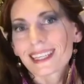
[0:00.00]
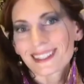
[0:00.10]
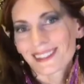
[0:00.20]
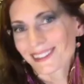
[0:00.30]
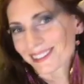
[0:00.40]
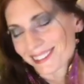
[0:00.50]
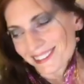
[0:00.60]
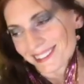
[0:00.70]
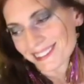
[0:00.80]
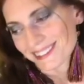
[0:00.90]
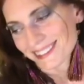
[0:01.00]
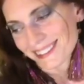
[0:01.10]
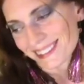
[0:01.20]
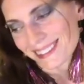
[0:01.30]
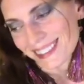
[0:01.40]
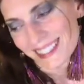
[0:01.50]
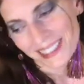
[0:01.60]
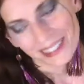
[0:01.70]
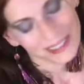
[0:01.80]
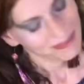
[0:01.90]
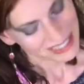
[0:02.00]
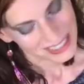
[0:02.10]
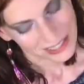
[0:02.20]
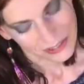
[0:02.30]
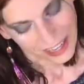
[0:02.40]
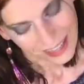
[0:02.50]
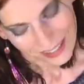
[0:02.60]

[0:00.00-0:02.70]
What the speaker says: So that's a good message, right?